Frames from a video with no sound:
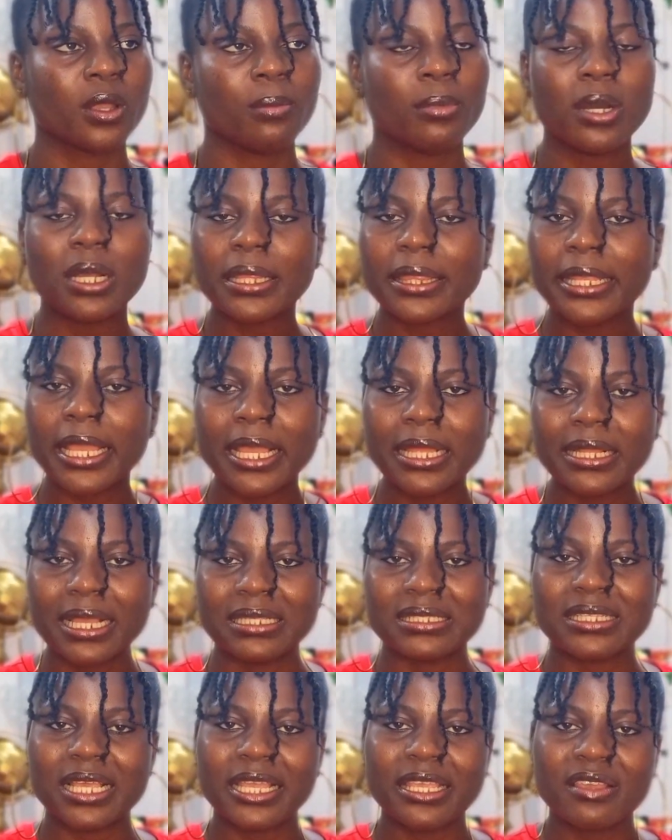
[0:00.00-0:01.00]
But then
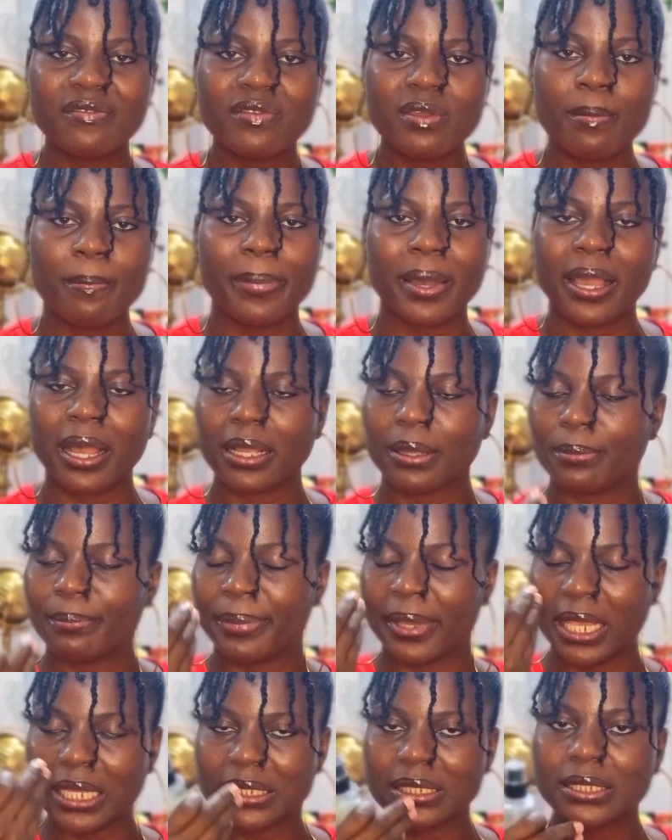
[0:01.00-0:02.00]
I started giving back
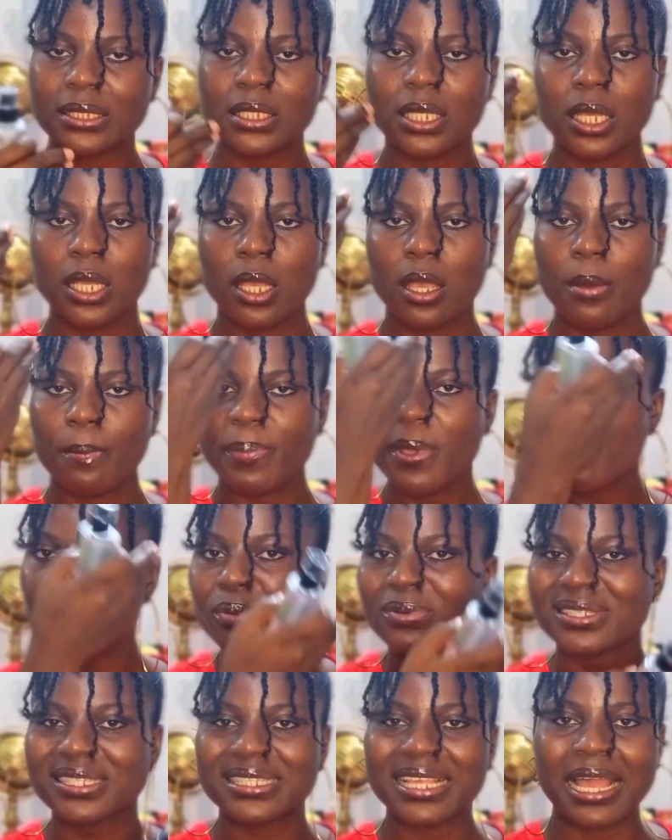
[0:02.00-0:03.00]
beds.
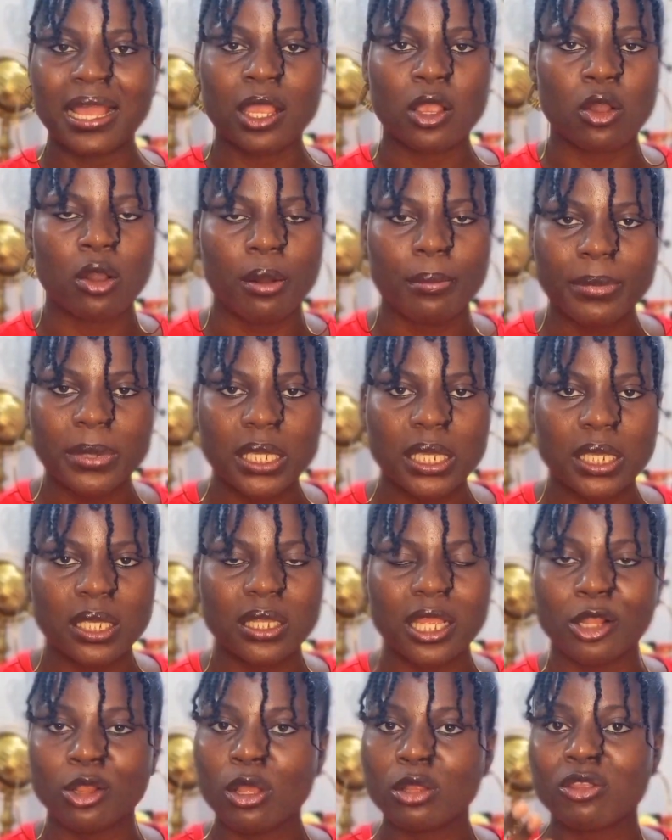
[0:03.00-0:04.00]
Pimples started
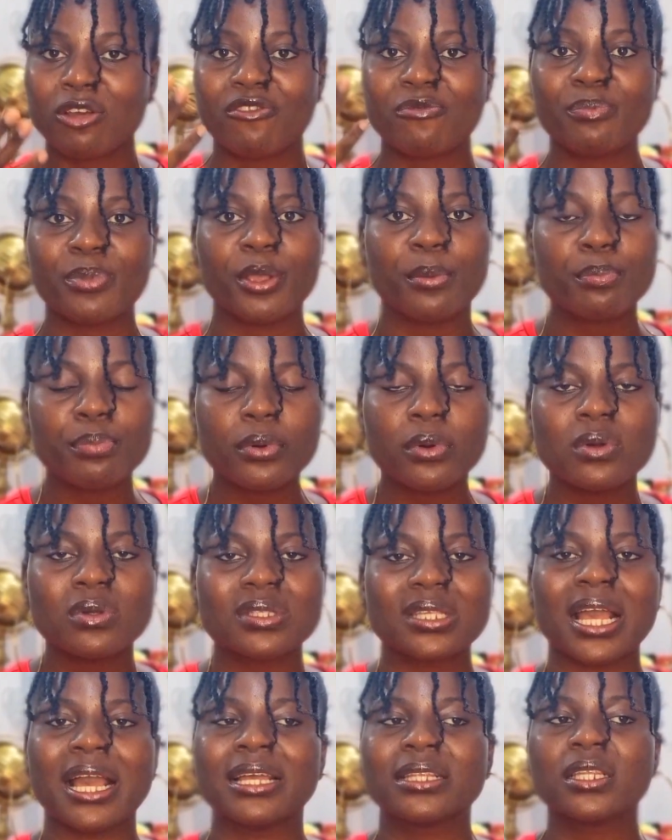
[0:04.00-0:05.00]
coming, a lot of
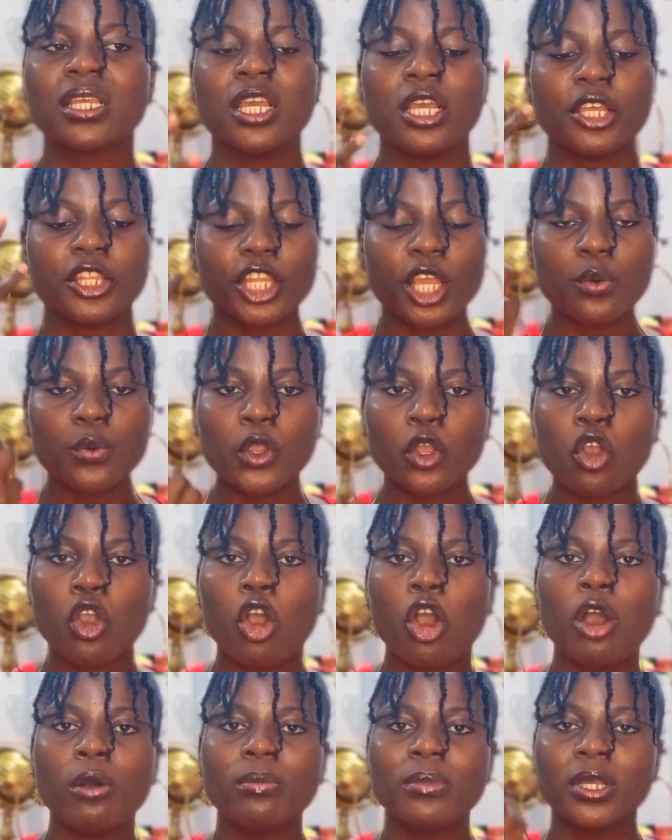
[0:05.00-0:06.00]
pimples, and they will
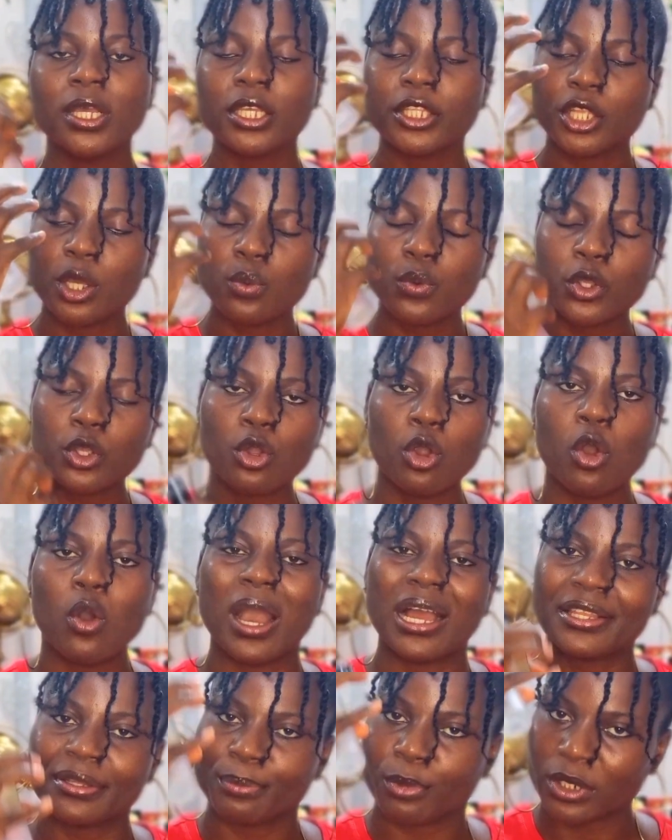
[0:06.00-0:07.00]
come, they will
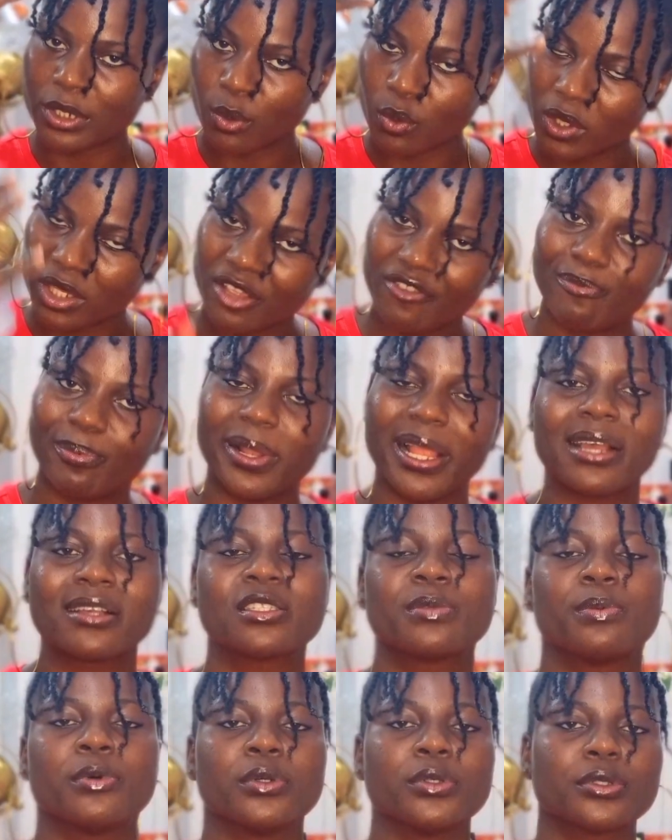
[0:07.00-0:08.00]
go, but they will leave black
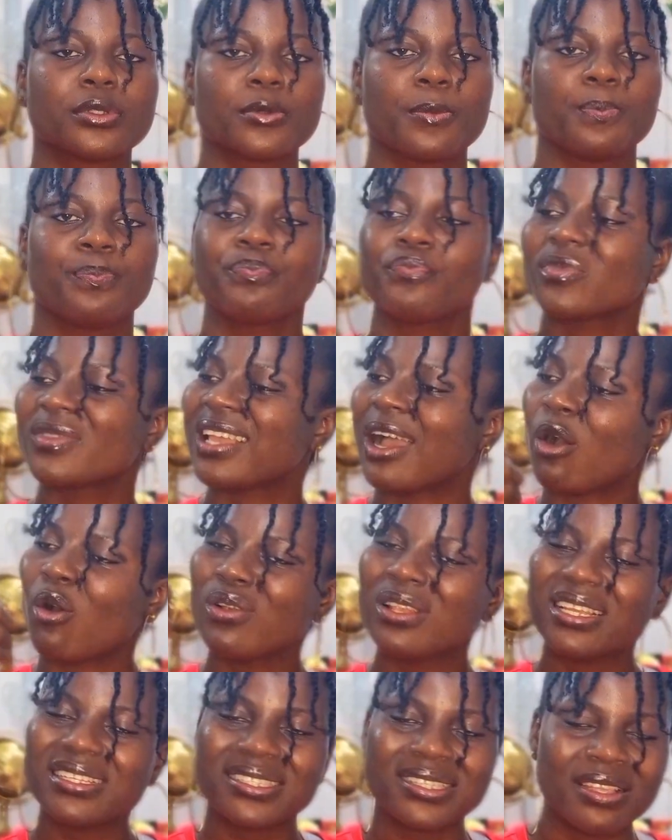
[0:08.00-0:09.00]
spots. They are
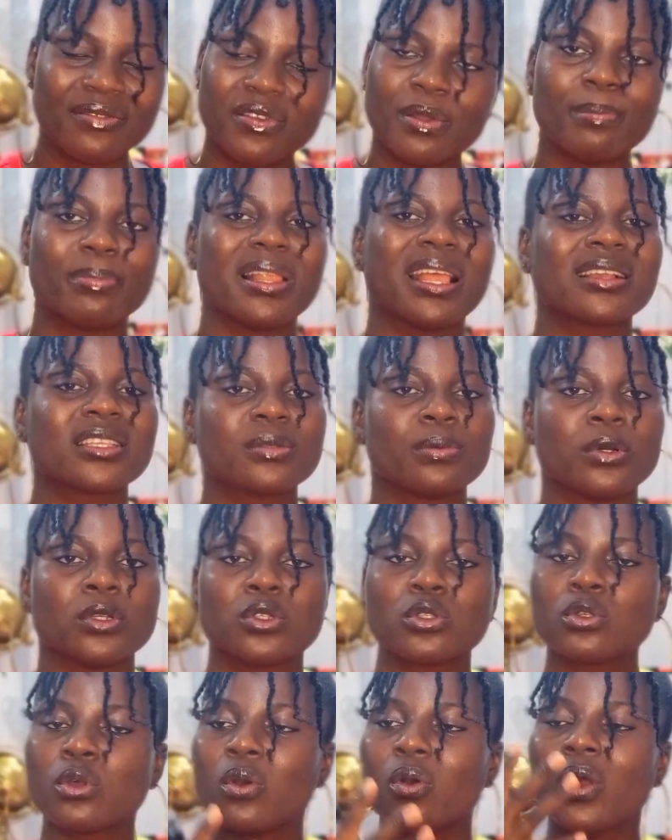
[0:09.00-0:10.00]
always leaving black
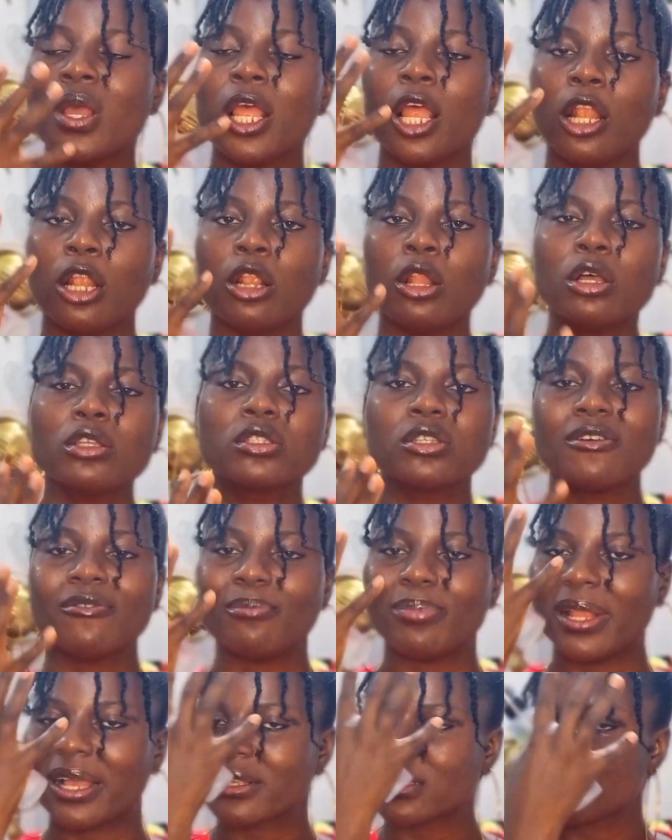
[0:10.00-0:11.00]
spots. So lots
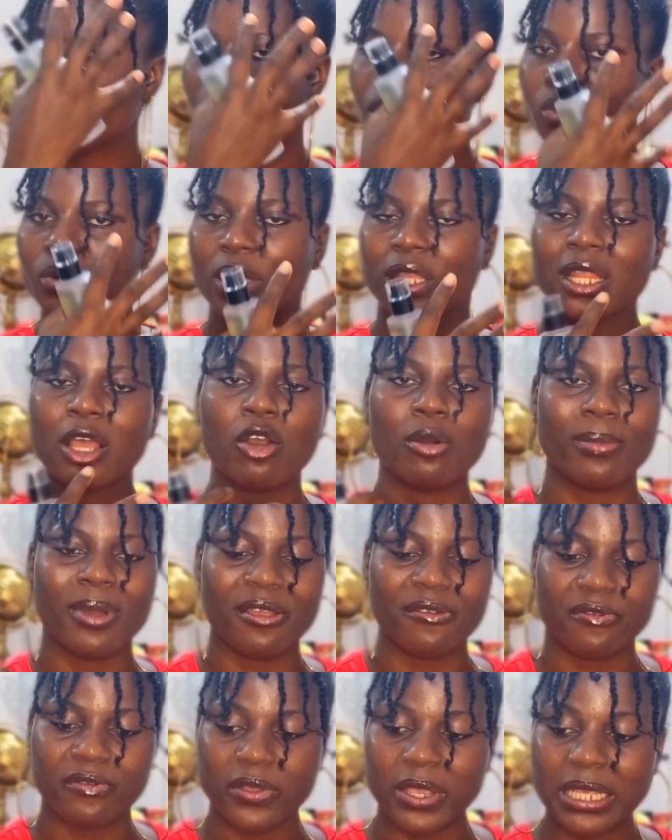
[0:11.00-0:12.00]
of black spots were now on
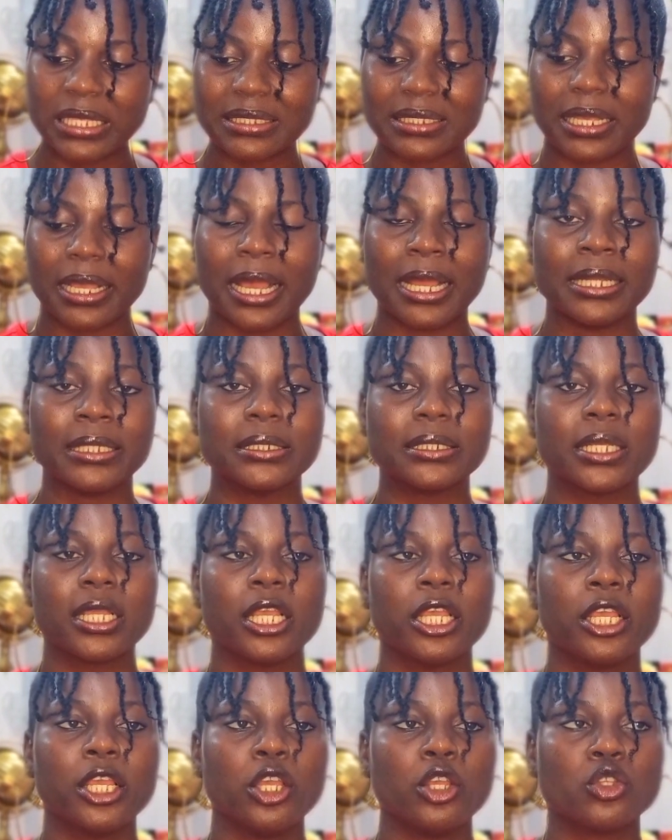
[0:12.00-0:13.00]
my face, and
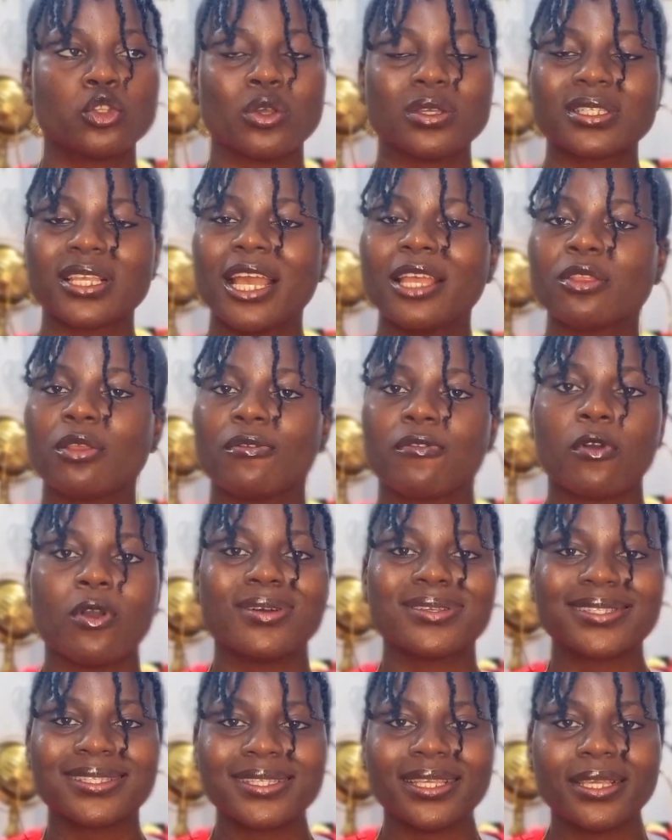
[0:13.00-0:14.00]
it was kind of
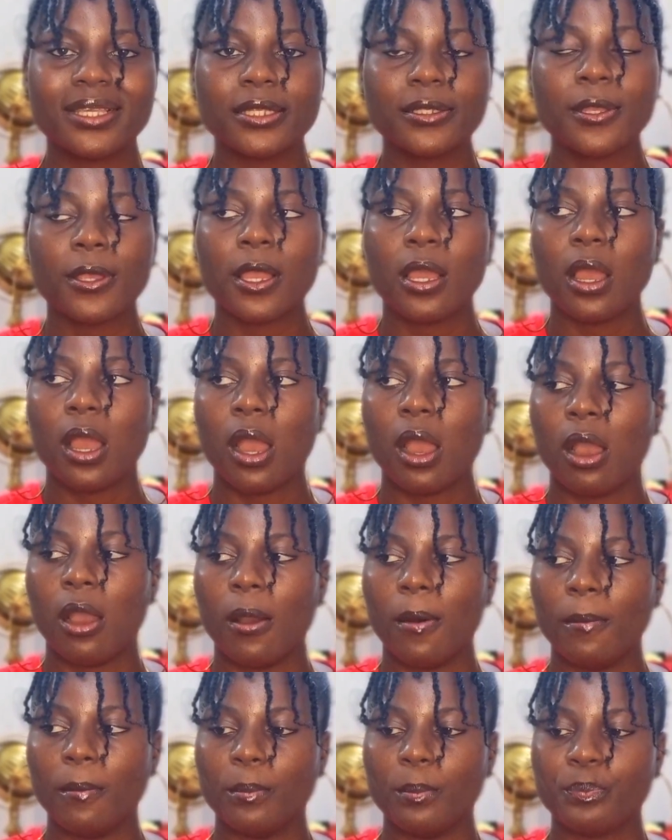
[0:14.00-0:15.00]
causing,
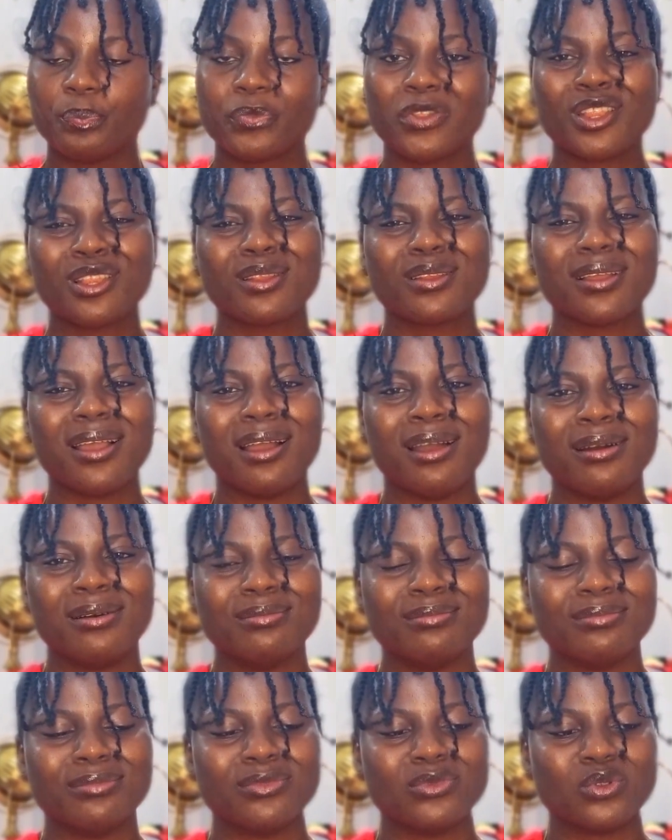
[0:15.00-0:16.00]
should
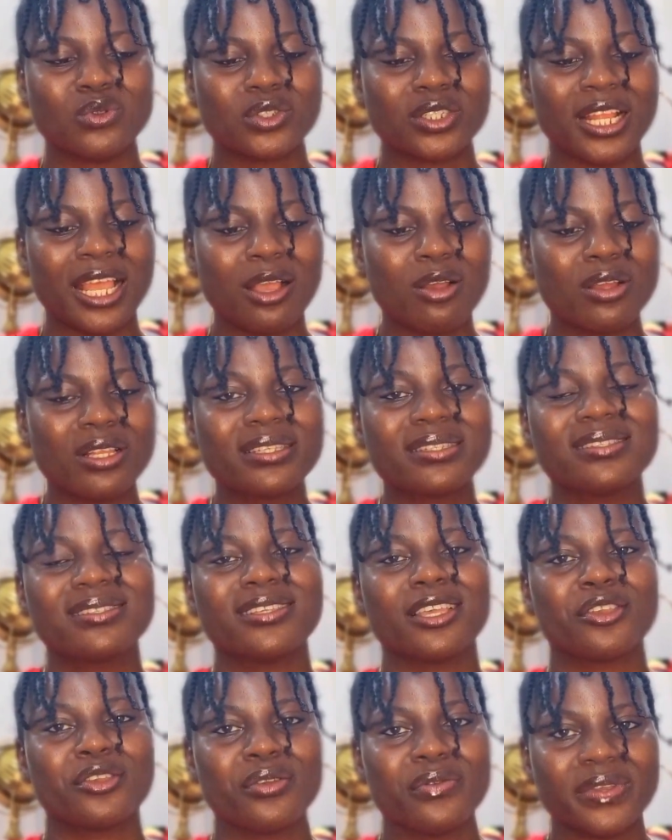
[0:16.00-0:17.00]
I call it
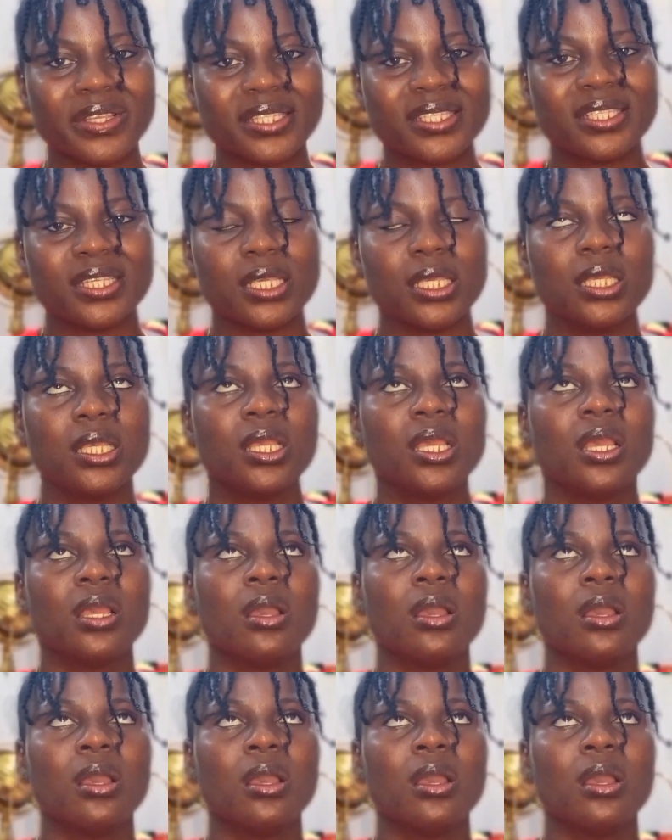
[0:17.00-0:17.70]
insecurity?